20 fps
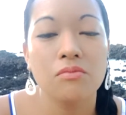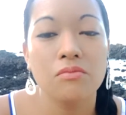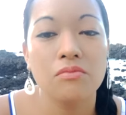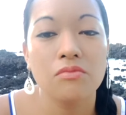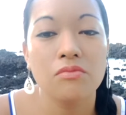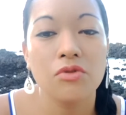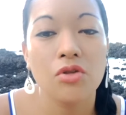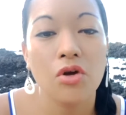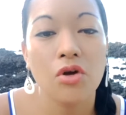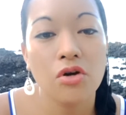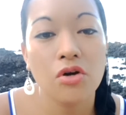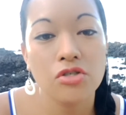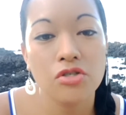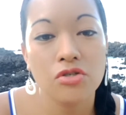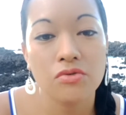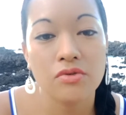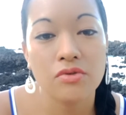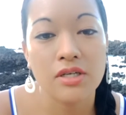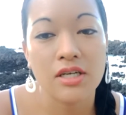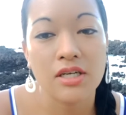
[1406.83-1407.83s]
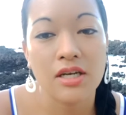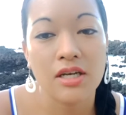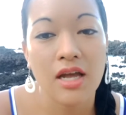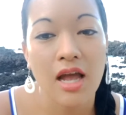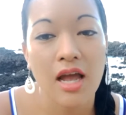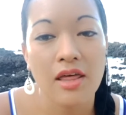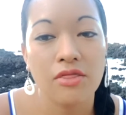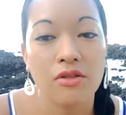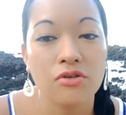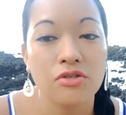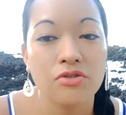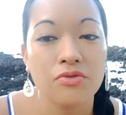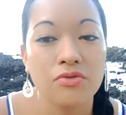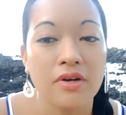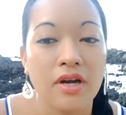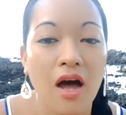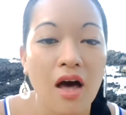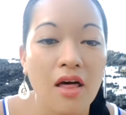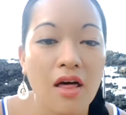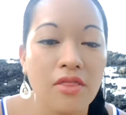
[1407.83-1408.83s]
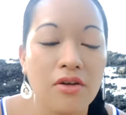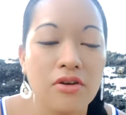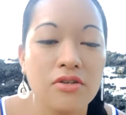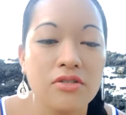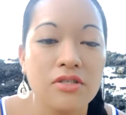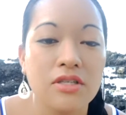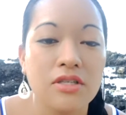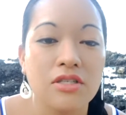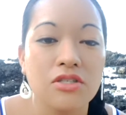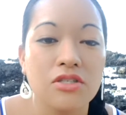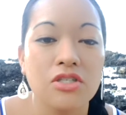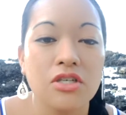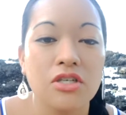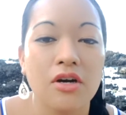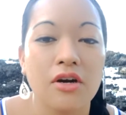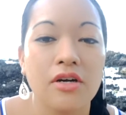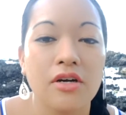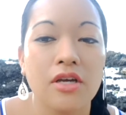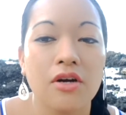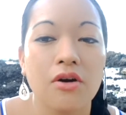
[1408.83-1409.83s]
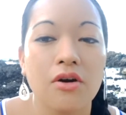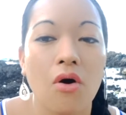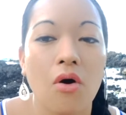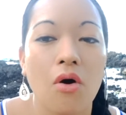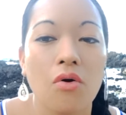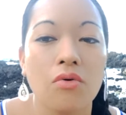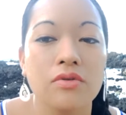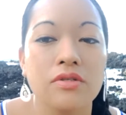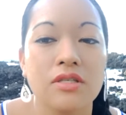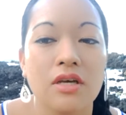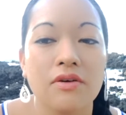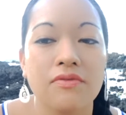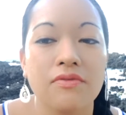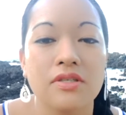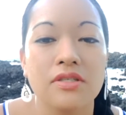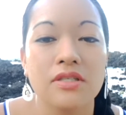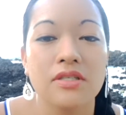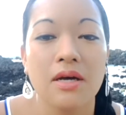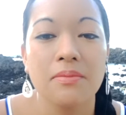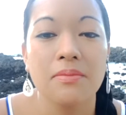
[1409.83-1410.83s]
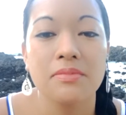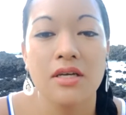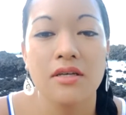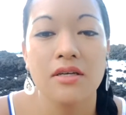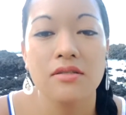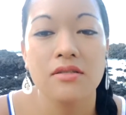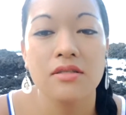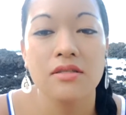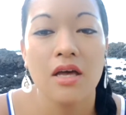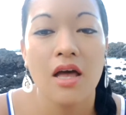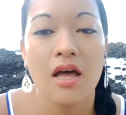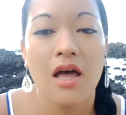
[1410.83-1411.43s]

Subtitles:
nurturing others and sharing their own self-acceptance,